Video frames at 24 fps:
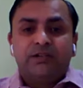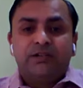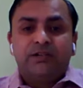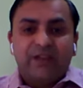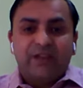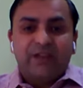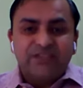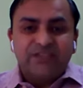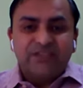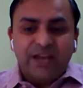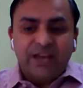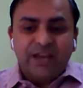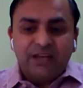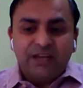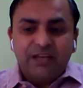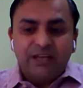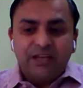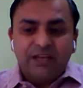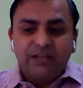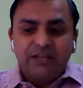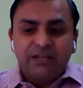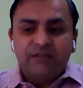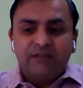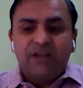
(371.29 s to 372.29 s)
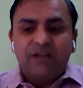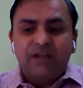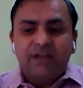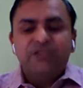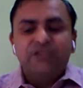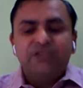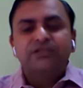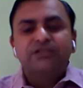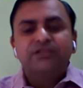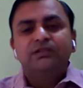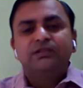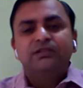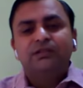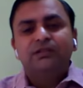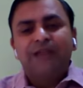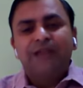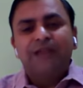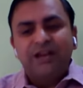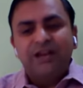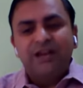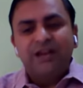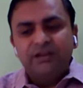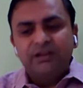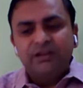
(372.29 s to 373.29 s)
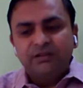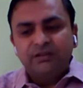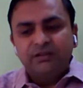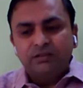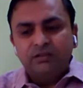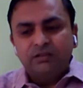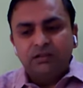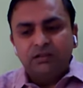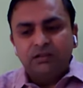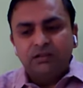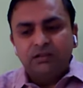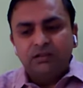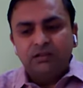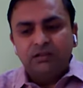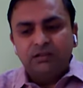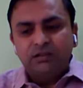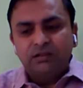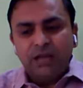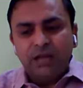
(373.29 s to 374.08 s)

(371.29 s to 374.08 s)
tricycling, ride, ladder